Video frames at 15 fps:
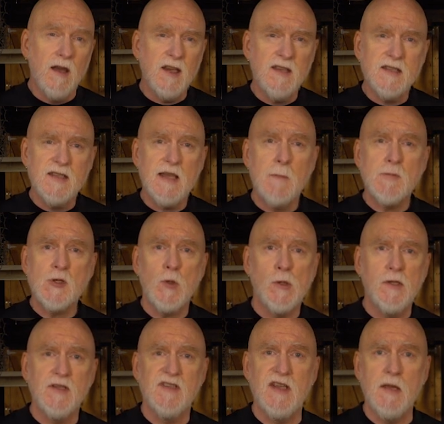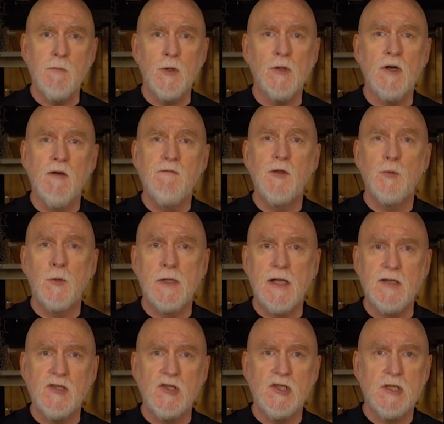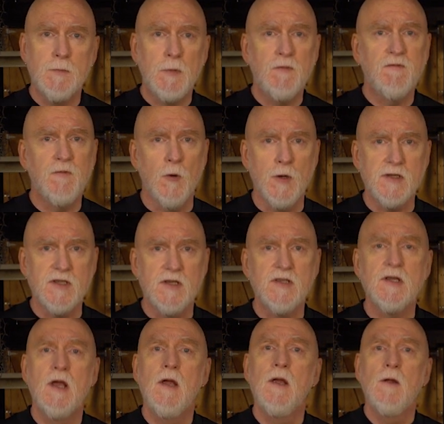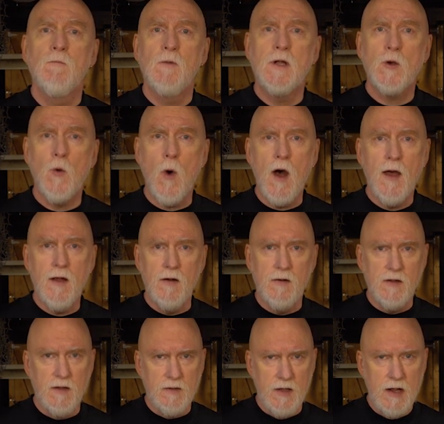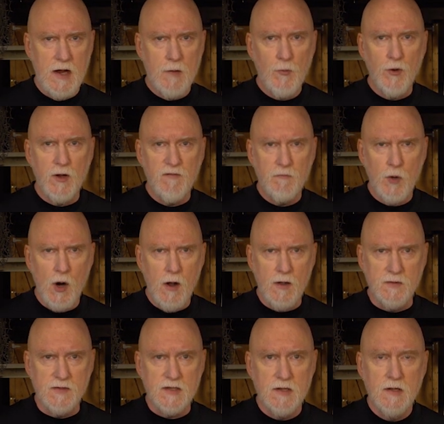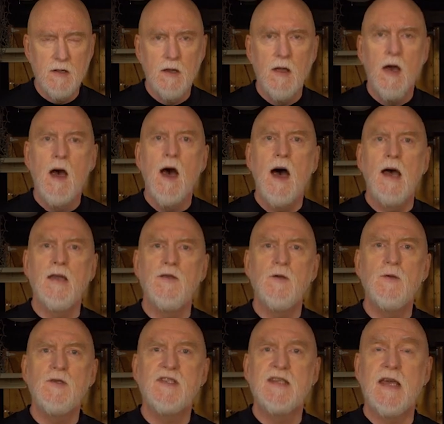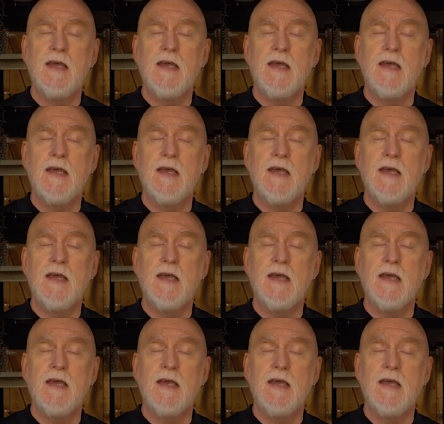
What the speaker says: a conceptual example of the relationship of forces required in the hammering of bronze. I used